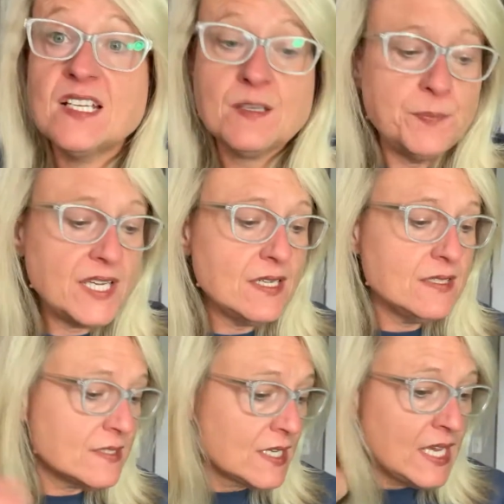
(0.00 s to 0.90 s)

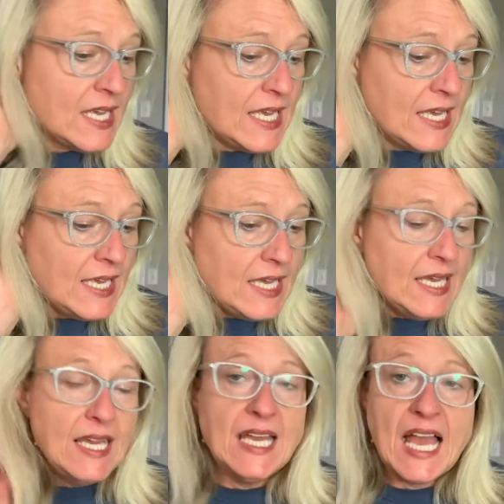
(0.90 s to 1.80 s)
Because
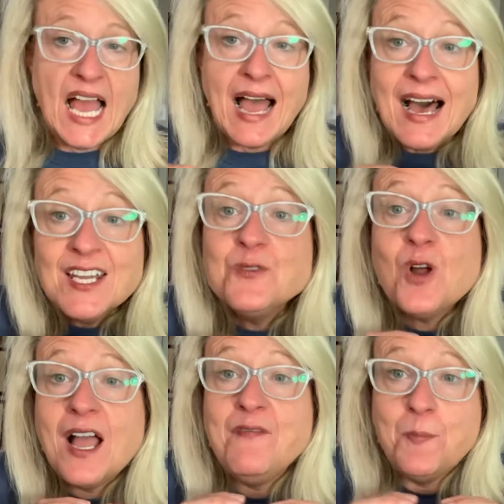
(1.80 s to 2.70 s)
I do
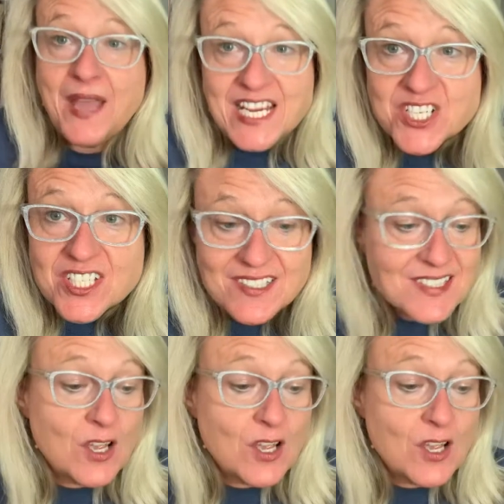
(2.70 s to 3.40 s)
not have the patience,